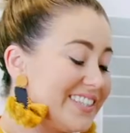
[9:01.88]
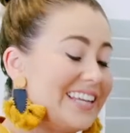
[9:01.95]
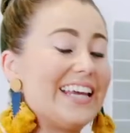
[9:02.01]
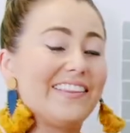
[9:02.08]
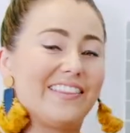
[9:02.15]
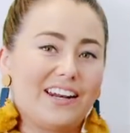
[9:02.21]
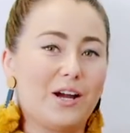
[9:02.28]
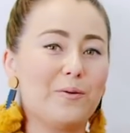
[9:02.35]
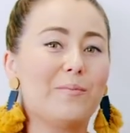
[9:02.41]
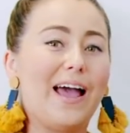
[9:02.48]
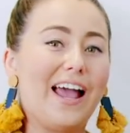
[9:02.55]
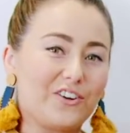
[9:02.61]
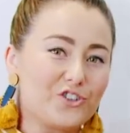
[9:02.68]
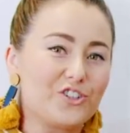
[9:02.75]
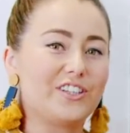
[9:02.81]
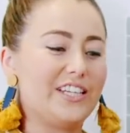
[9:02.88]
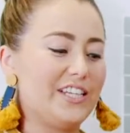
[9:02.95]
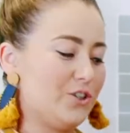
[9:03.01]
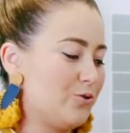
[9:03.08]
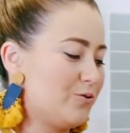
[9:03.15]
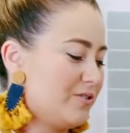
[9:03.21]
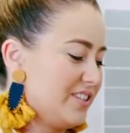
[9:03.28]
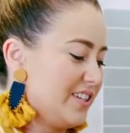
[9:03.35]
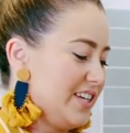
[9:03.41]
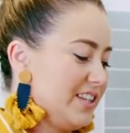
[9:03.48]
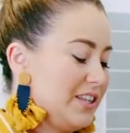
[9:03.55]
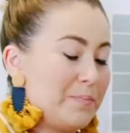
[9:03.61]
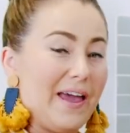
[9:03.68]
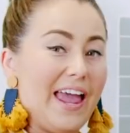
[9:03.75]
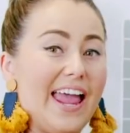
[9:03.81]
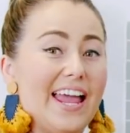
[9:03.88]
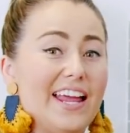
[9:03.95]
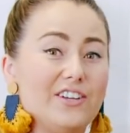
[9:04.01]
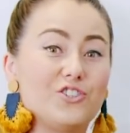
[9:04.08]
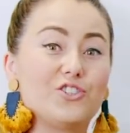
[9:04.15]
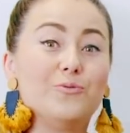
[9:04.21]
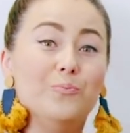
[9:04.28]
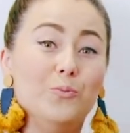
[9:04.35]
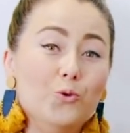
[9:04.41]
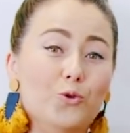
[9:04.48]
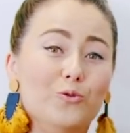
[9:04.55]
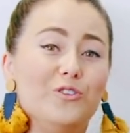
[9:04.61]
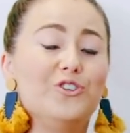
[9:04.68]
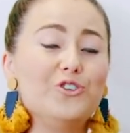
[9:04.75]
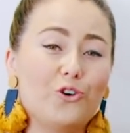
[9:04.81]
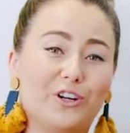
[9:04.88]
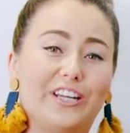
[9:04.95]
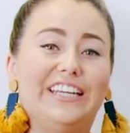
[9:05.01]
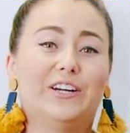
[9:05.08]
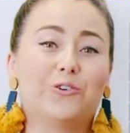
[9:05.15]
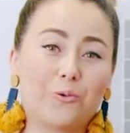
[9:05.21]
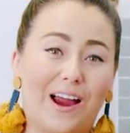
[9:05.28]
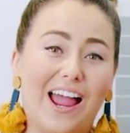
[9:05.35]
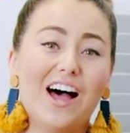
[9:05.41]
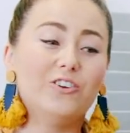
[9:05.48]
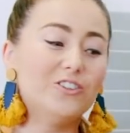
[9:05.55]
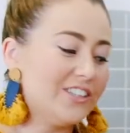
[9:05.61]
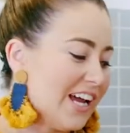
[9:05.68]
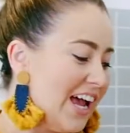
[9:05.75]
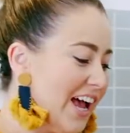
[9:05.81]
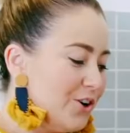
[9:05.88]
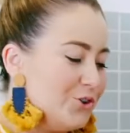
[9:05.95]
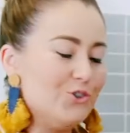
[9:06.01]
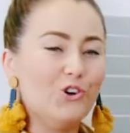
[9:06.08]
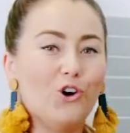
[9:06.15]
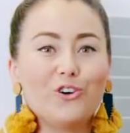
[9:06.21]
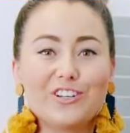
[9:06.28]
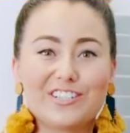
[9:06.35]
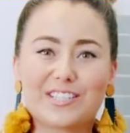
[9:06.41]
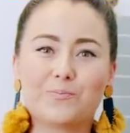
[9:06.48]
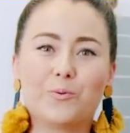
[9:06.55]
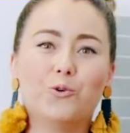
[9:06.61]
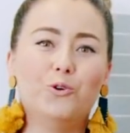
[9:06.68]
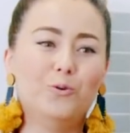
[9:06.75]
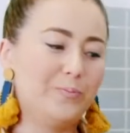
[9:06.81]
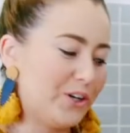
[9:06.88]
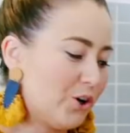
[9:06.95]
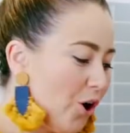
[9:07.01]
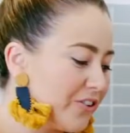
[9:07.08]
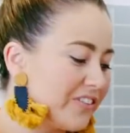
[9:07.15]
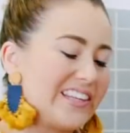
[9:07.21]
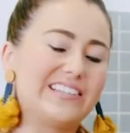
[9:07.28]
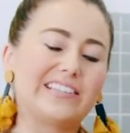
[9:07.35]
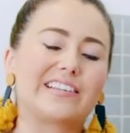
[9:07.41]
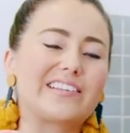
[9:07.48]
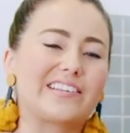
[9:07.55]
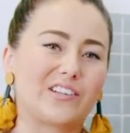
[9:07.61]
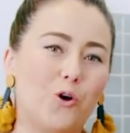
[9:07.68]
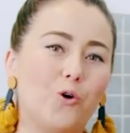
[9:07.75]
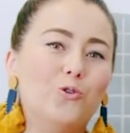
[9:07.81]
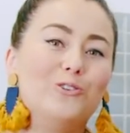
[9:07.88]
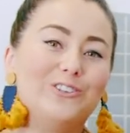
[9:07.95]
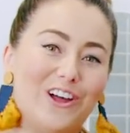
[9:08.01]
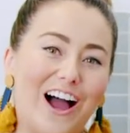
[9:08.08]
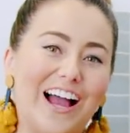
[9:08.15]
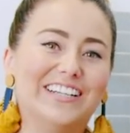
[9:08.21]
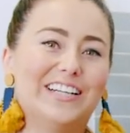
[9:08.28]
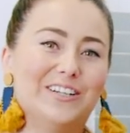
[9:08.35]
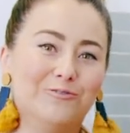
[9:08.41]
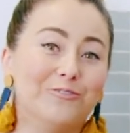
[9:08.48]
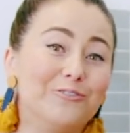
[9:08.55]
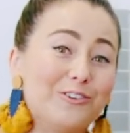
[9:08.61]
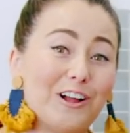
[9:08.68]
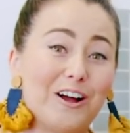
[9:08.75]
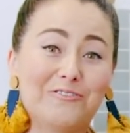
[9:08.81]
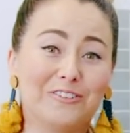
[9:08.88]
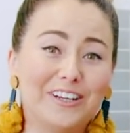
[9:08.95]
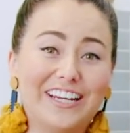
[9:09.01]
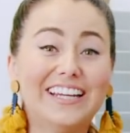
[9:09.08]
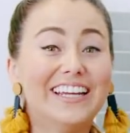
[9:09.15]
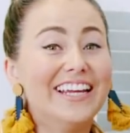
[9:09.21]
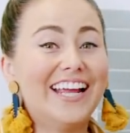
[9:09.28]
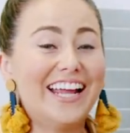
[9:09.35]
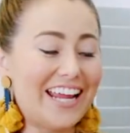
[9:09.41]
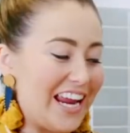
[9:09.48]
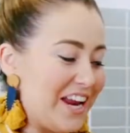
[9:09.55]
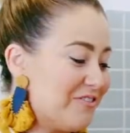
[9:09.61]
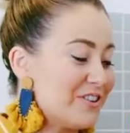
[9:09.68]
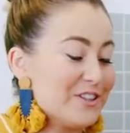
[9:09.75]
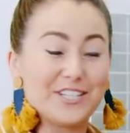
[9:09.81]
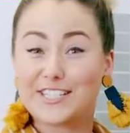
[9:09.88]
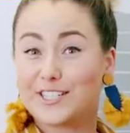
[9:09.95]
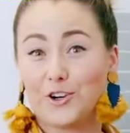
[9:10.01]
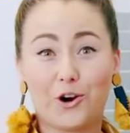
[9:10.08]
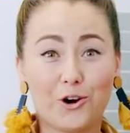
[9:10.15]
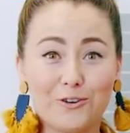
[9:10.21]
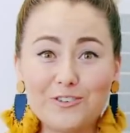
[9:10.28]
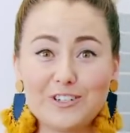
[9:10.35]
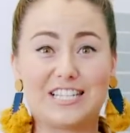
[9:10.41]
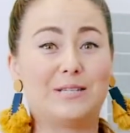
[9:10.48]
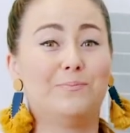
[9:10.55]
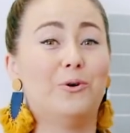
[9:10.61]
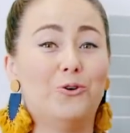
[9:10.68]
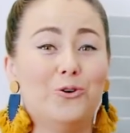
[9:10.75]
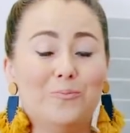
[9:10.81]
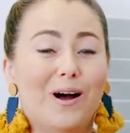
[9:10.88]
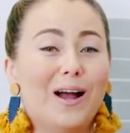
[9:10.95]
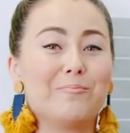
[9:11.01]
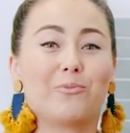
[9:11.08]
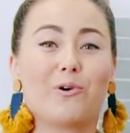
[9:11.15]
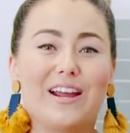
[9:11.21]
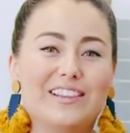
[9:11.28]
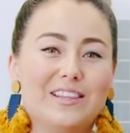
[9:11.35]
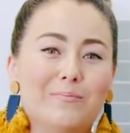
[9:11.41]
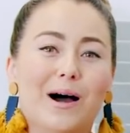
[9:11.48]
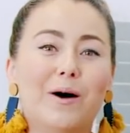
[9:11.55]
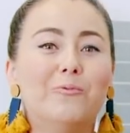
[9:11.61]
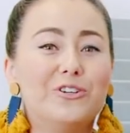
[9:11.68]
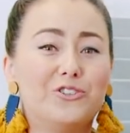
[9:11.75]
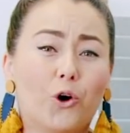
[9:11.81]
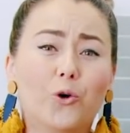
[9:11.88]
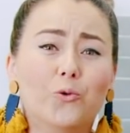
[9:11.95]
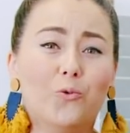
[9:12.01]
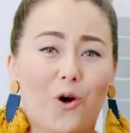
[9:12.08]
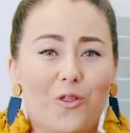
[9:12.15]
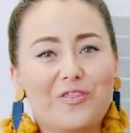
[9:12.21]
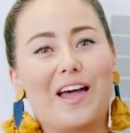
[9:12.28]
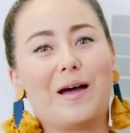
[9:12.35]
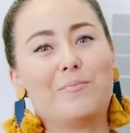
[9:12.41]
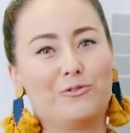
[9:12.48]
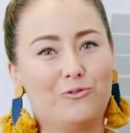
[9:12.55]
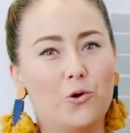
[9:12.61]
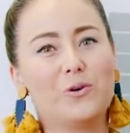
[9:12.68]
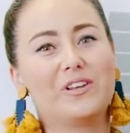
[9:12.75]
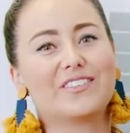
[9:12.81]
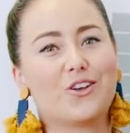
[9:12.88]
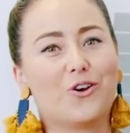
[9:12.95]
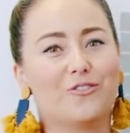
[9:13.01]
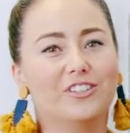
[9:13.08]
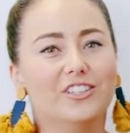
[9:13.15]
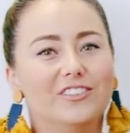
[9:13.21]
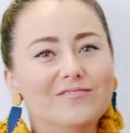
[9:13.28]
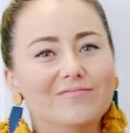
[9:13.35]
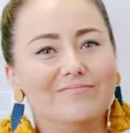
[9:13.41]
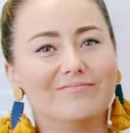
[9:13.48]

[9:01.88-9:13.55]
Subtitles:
see that I'm actually using the pan to move the gnocchi around, not a spoon. Because these are so light and fluffy, even the stir of a spoon might break them up. We don't want that before we serve it.